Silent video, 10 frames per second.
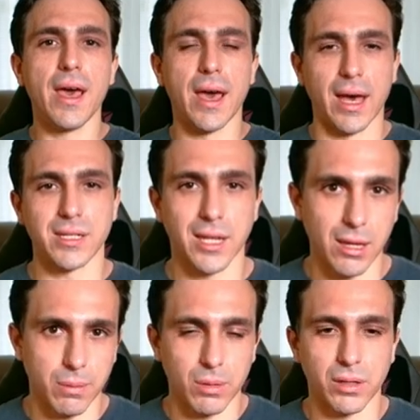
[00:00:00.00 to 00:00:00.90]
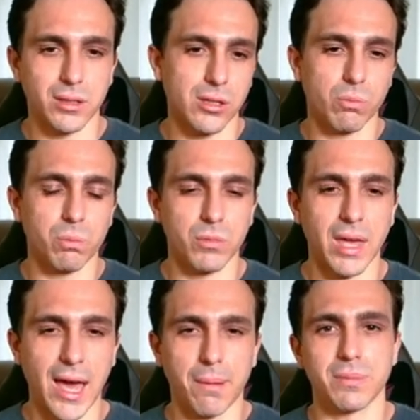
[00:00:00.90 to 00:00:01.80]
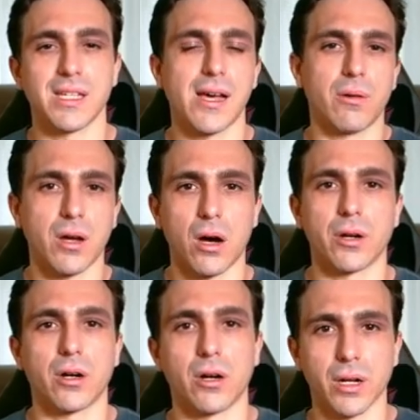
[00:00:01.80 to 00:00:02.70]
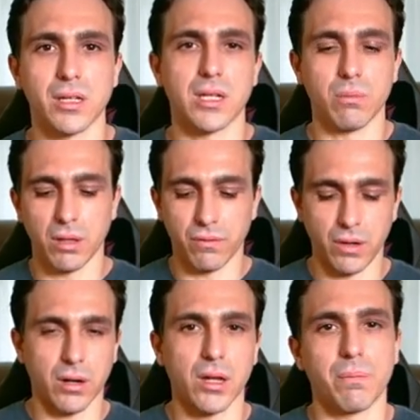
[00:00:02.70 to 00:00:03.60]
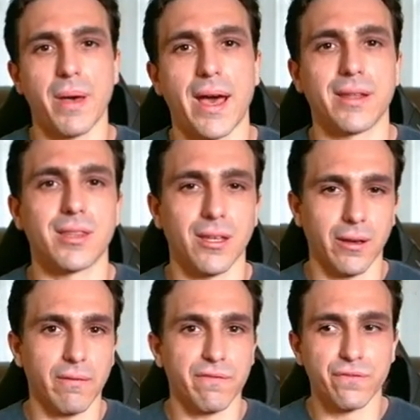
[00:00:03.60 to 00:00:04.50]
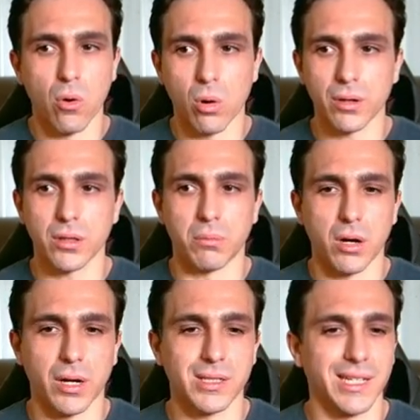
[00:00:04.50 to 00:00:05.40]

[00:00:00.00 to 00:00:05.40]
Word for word: has the capability to gap down on earnings and be a very bad thing for the markets.